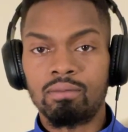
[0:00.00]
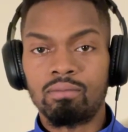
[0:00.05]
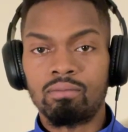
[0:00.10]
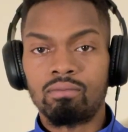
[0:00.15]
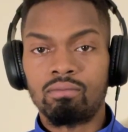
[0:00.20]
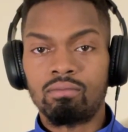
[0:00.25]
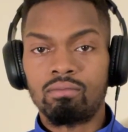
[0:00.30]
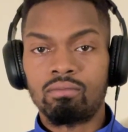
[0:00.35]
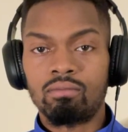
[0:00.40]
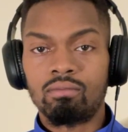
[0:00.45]

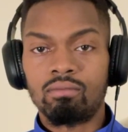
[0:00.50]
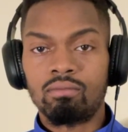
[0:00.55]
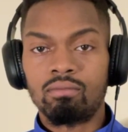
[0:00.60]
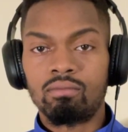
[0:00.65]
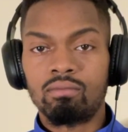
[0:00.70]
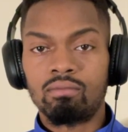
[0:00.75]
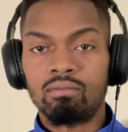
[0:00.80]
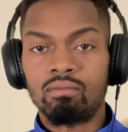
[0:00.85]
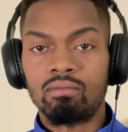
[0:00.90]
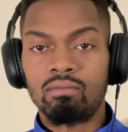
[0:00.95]

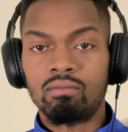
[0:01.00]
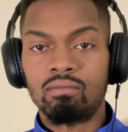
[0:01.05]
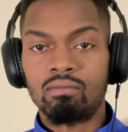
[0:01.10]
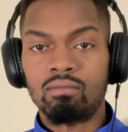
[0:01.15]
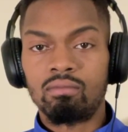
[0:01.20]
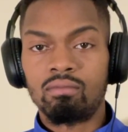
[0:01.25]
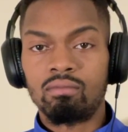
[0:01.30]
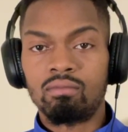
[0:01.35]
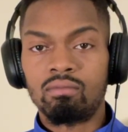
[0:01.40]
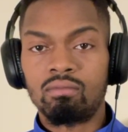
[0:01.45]

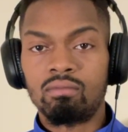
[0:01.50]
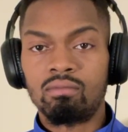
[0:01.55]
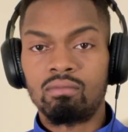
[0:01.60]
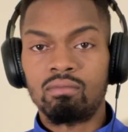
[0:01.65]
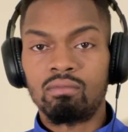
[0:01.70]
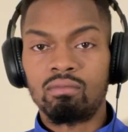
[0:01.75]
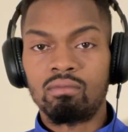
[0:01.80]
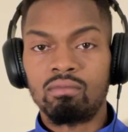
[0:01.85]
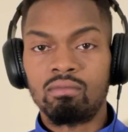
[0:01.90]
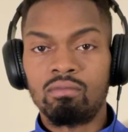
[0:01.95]

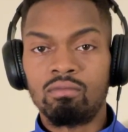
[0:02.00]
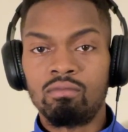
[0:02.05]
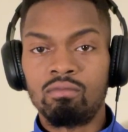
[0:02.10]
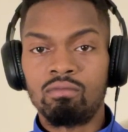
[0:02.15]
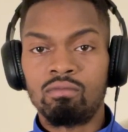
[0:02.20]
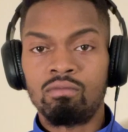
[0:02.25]
[no speech]